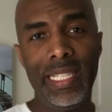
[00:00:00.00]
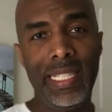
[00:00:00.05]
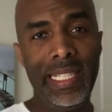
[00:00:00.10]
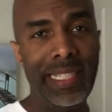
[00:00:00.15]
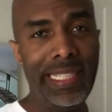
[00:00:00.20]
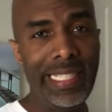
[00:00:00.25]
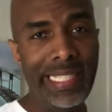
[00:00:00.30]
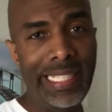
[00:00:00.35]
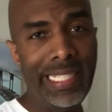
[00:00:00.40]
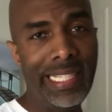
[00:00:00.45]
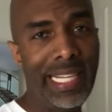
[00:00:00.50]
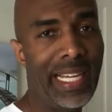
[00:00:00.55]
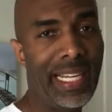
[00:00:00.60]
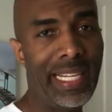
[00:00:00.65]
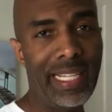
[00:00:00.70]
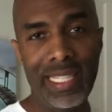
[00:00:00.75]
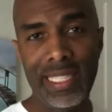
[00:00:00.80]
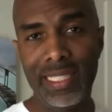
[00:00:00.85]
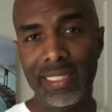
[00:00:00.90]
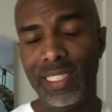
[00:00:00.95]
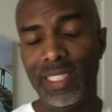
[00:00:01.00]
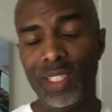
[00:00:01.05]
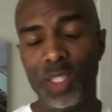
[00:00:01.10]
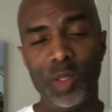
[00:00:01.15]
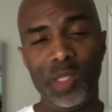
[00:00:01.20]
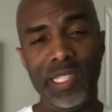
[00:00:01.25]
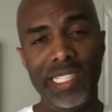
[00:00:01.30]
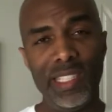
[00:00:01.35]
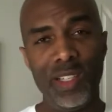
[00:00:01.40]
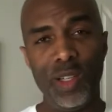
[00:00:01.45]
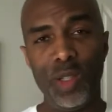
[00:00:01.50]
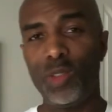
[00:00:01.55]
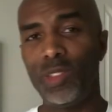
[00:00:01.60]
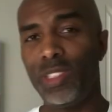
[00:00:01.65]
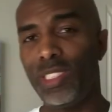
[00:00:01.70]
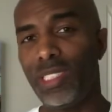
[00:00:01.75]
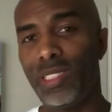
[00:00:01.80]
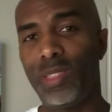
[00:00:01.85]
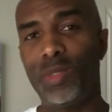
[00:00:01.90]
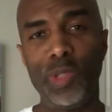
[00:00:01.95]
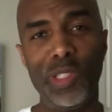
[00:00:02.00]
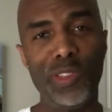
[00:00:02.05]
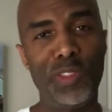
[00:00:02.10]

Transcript: He knows this.